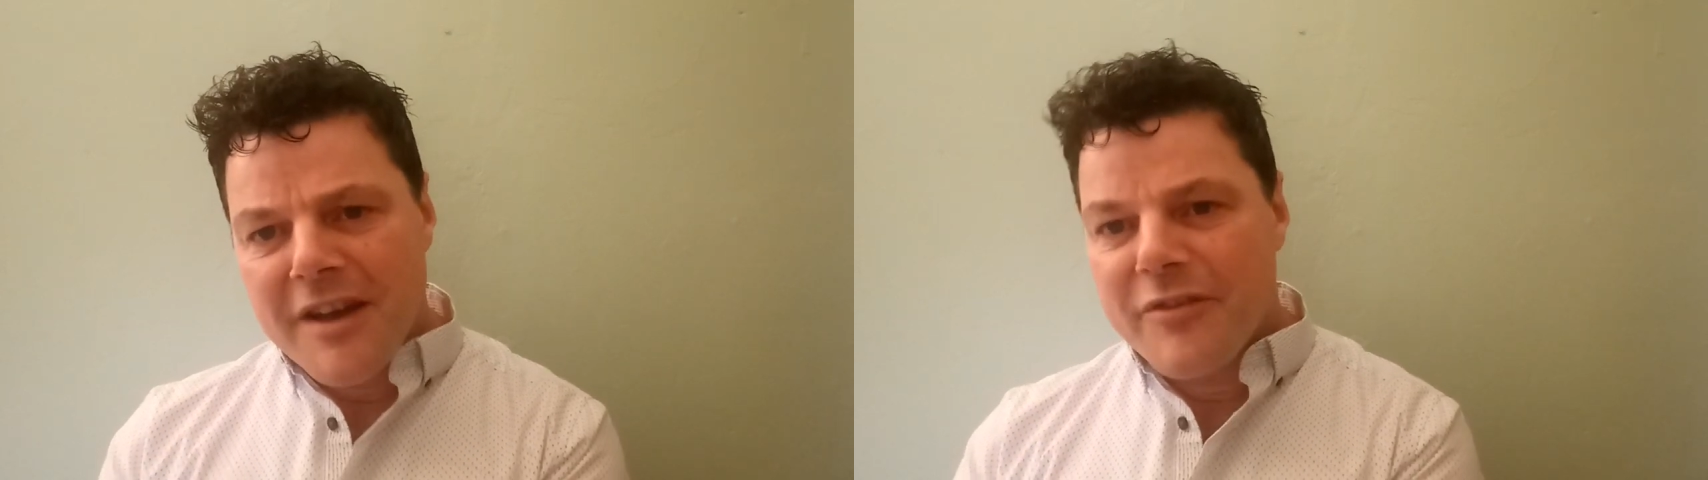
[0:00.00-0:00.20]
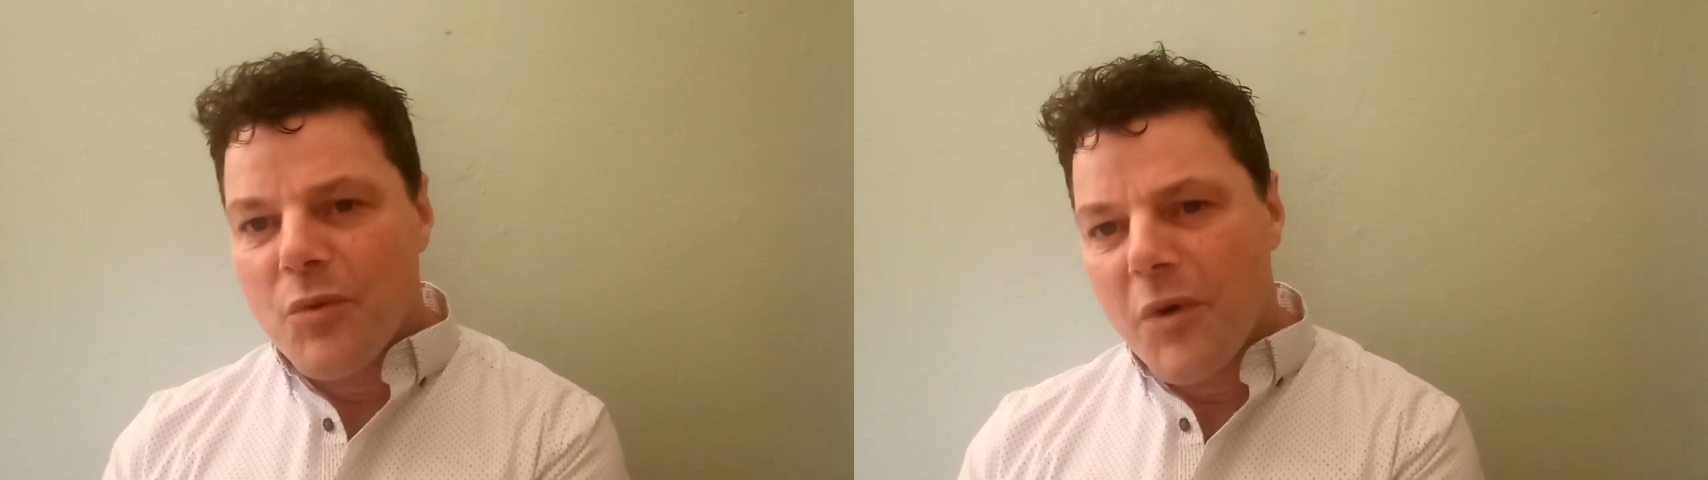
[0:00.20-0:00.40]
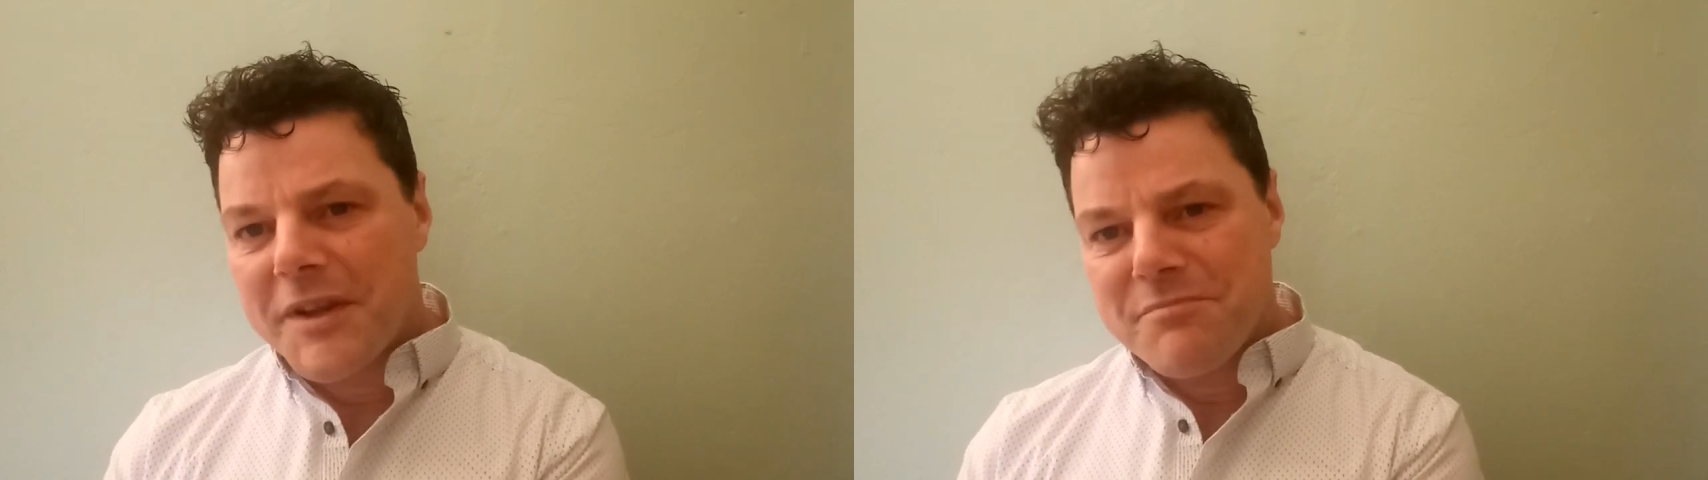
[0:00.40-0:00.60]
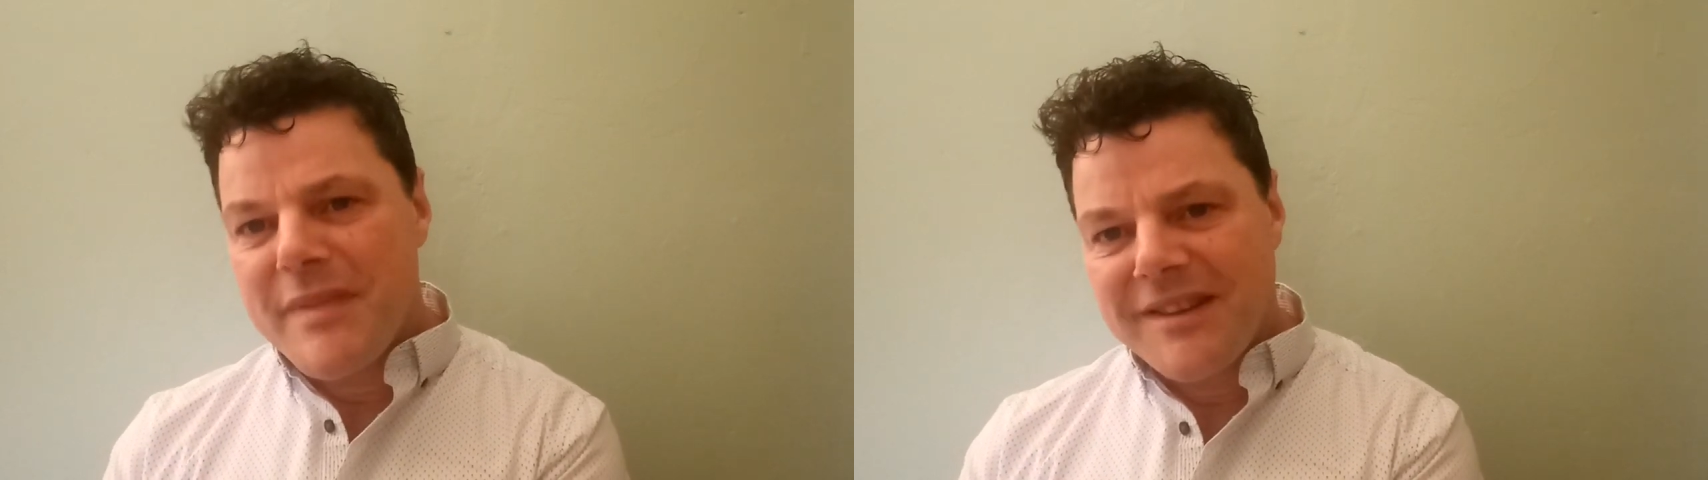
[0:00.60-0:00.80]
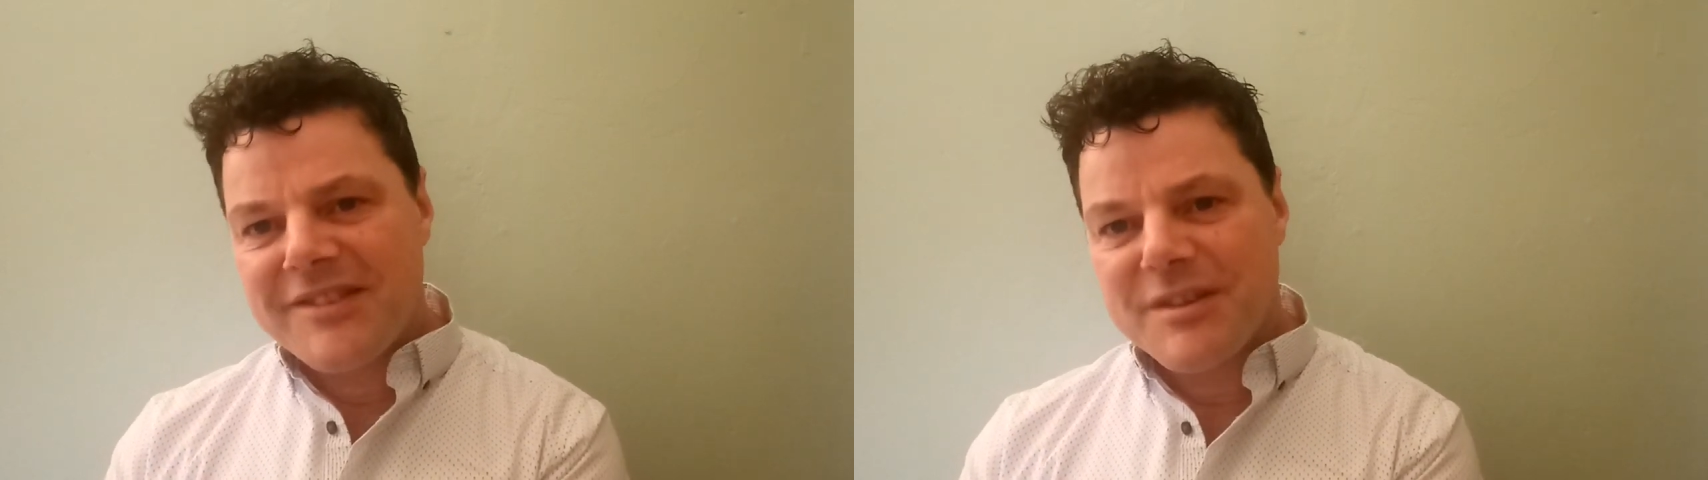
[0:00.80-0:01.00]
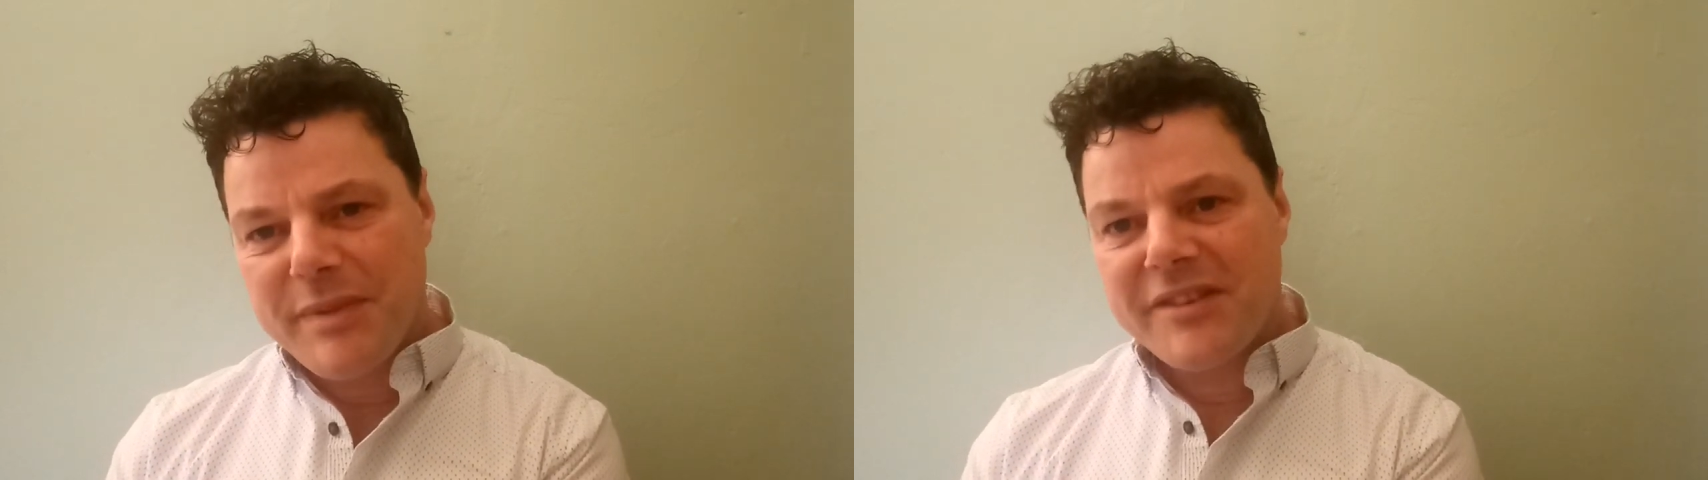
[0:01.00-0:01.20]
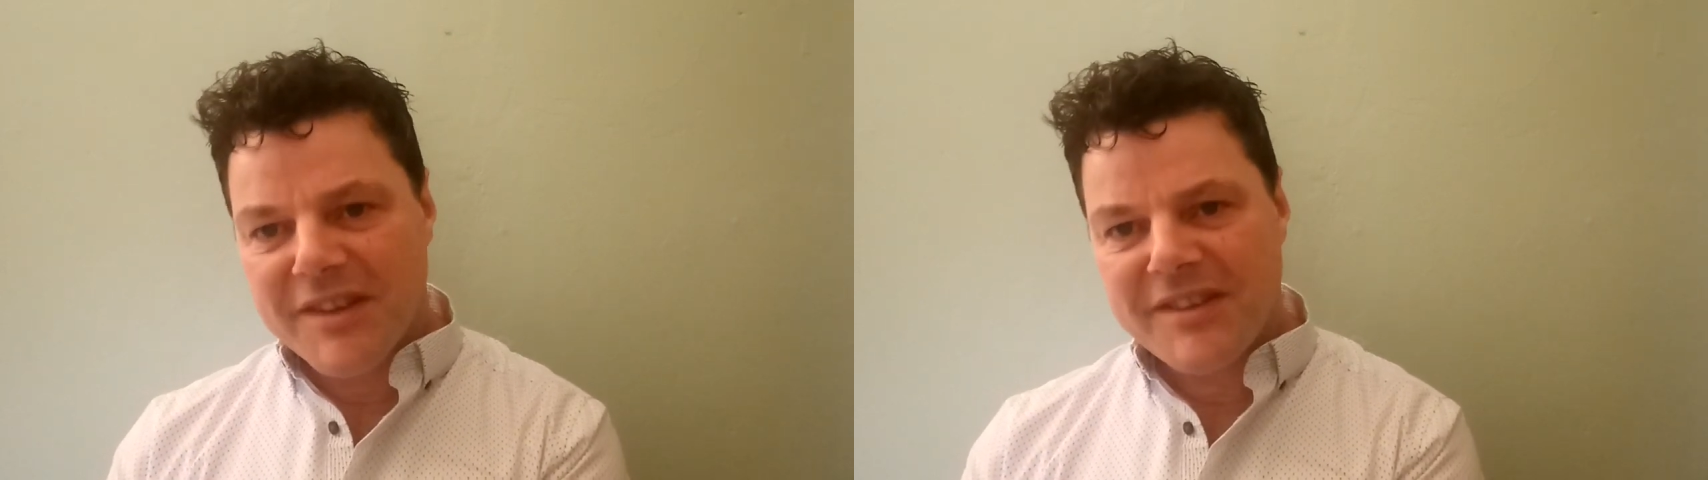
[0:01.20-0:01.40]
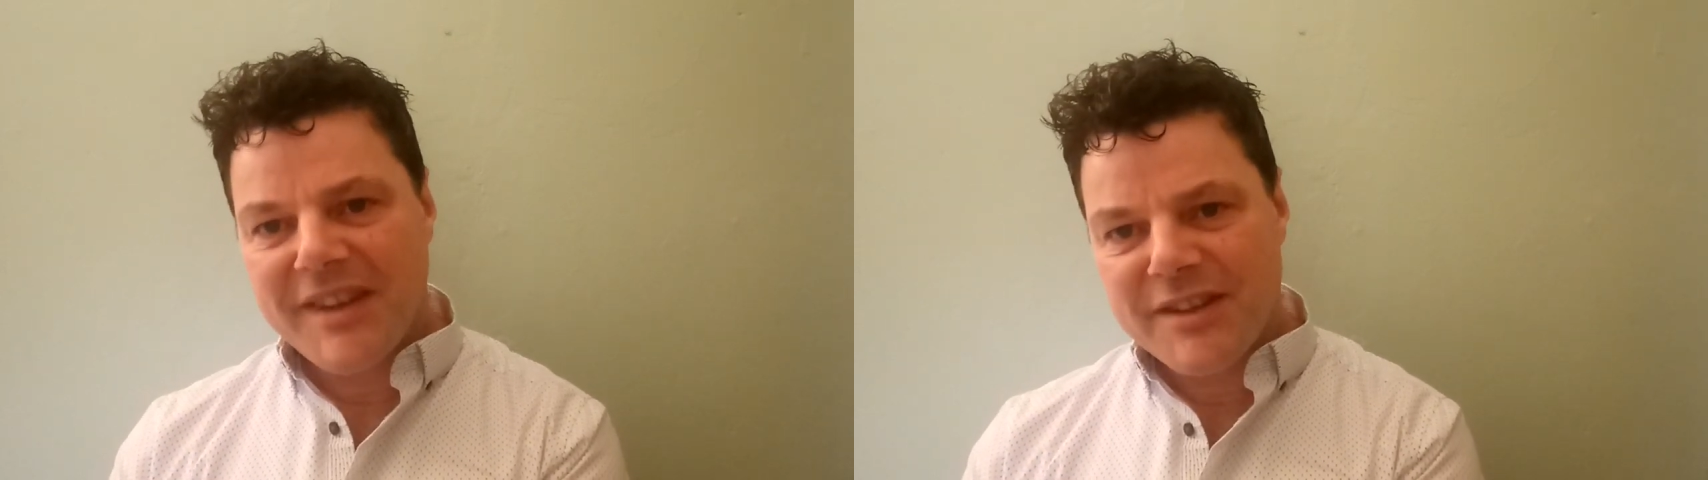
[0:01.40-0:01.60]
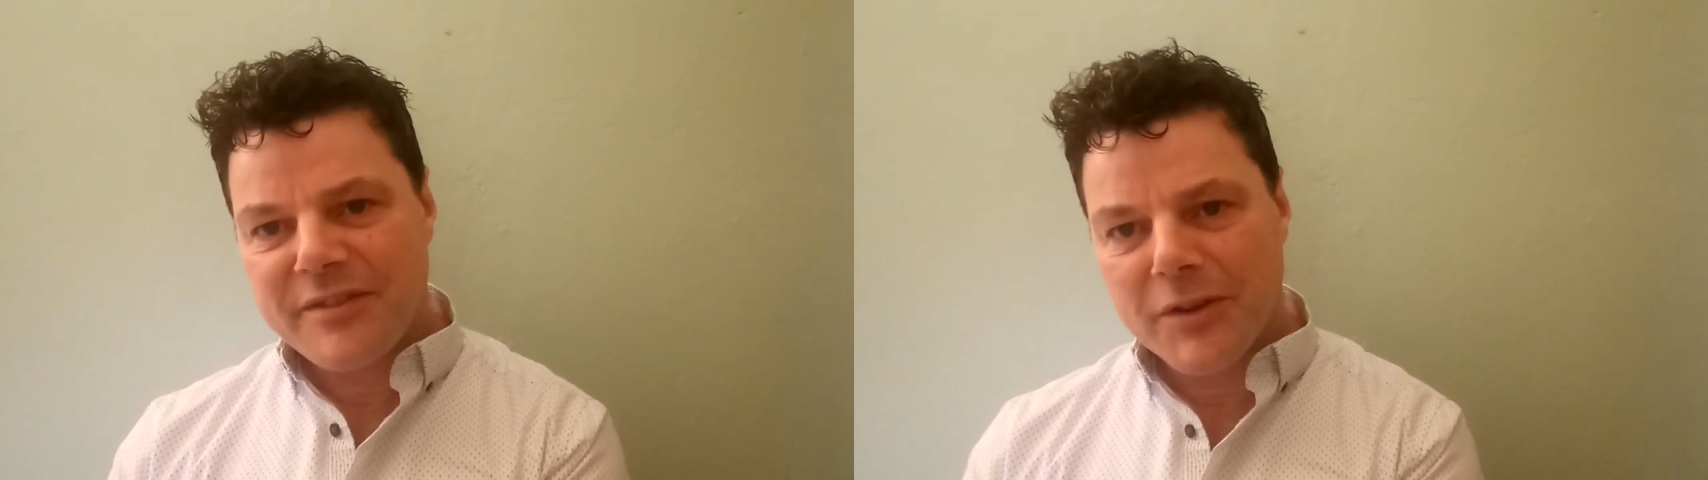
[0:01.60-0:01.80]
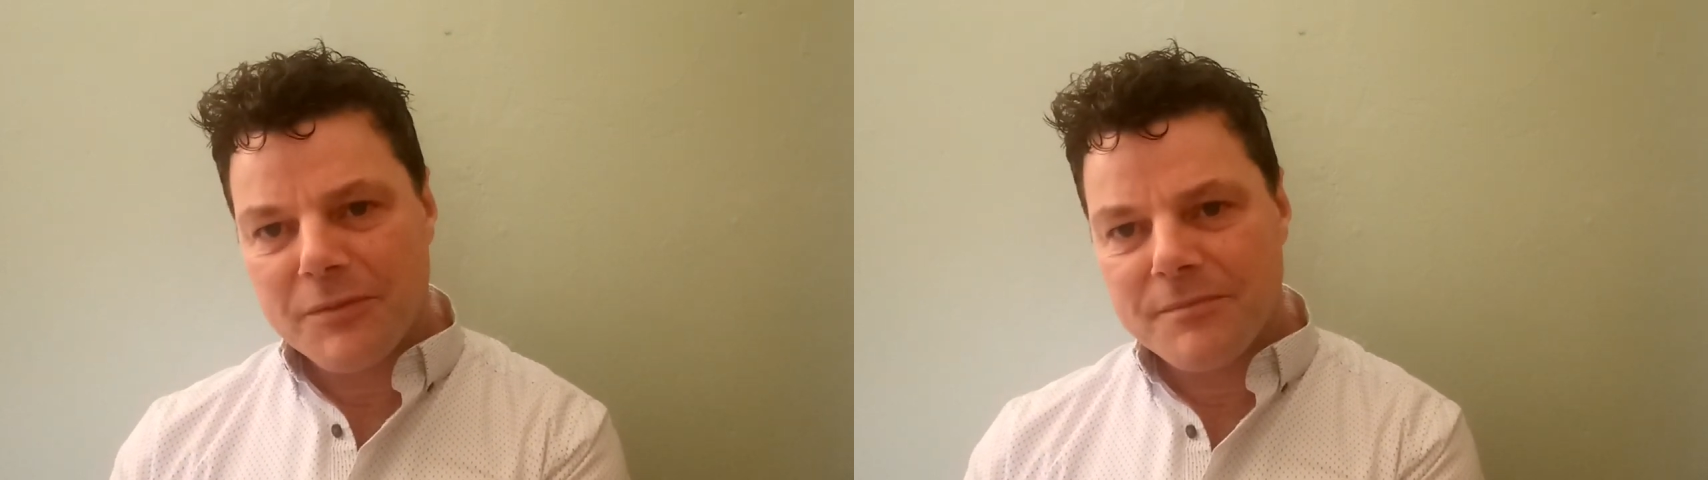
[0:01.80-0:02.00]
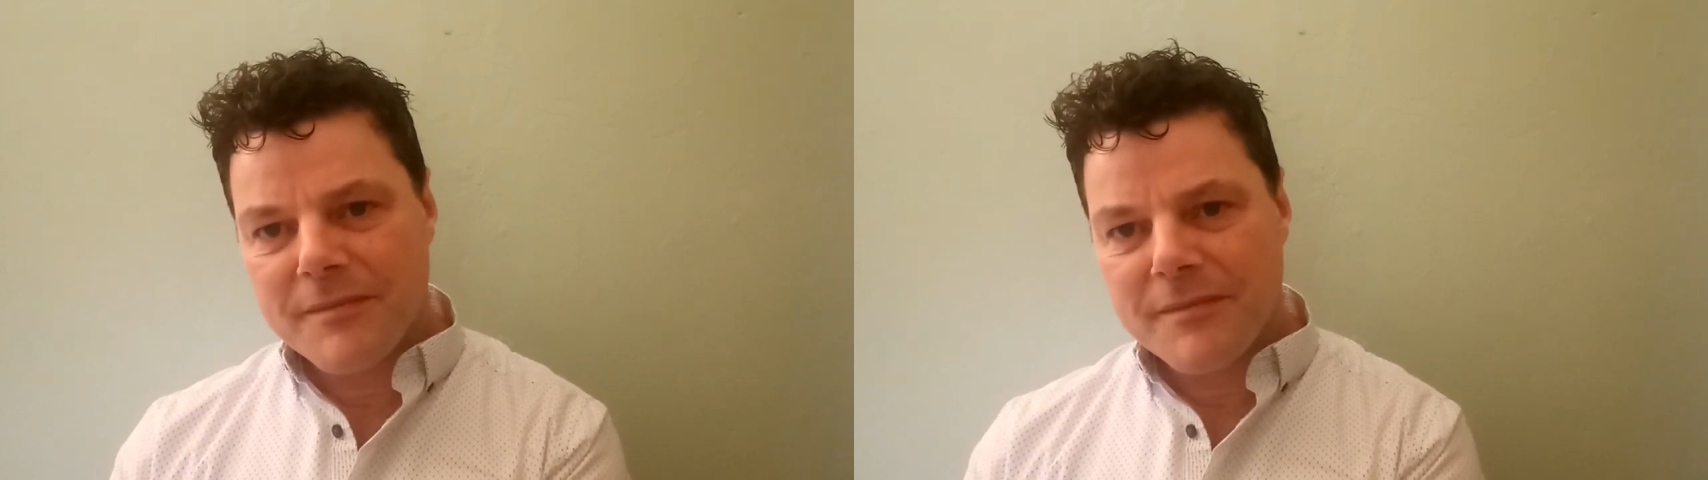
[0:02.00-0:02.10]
for what it means to be successful.